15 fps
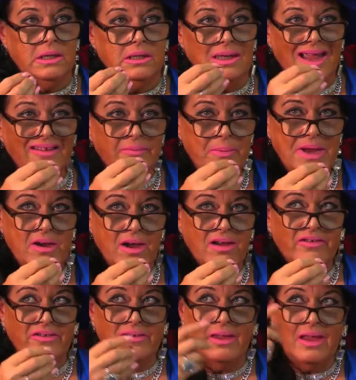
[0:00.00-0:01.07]
That's
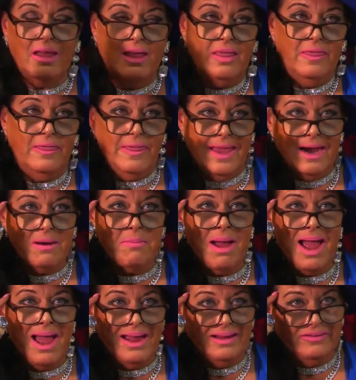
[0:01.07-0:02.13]
because their
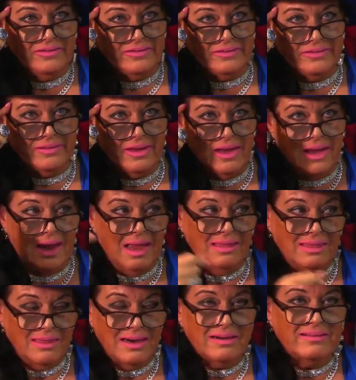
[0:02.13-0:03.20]
minds
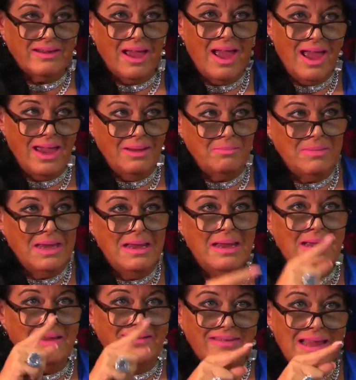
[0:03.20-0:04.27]
and their time
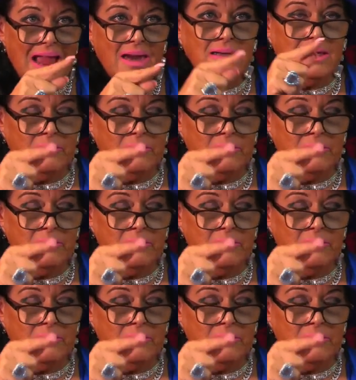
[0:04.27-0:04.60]
is not